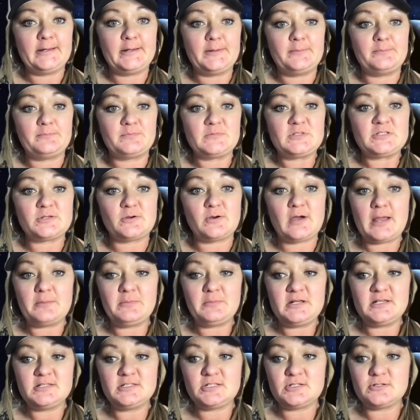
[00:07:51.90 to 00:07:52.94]
So I'm
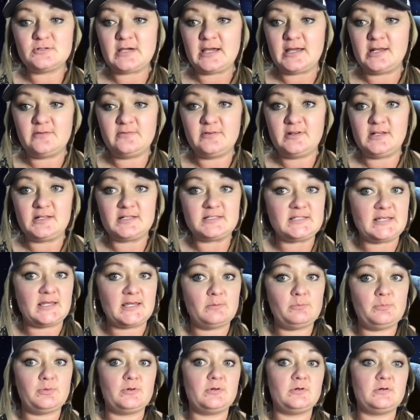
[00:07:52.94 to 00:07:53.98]
going to do kind of an
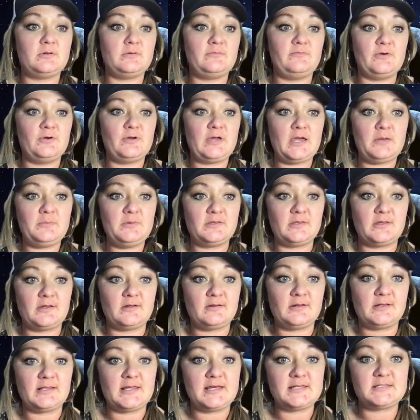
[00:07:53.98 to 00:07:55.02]
example
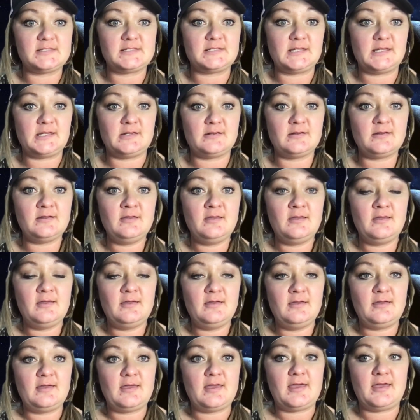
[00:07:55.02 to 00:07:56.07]
vocabulary lesson here,
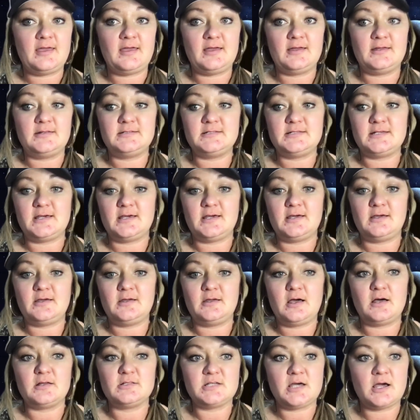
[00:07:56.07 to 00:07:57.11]
and
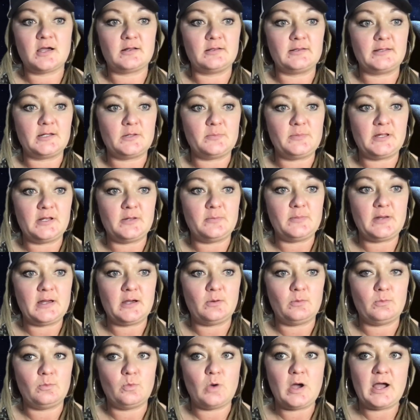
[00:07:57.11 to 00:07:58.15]
I'll talk a little bit
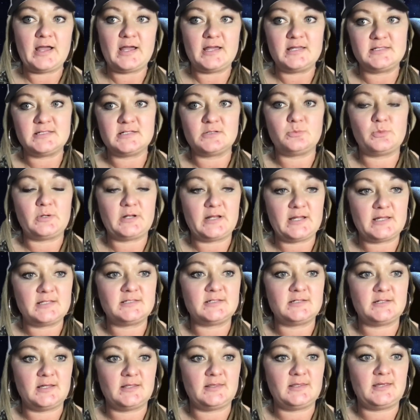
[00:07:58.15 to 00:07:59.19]
about why I did what I
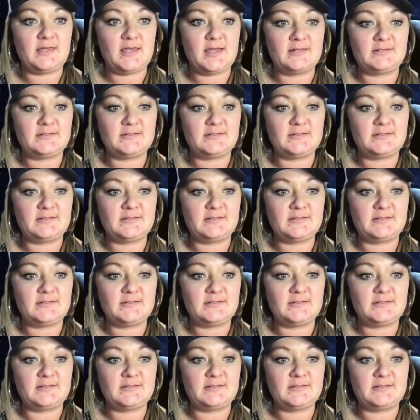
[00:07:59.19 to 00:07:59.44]
did at the end.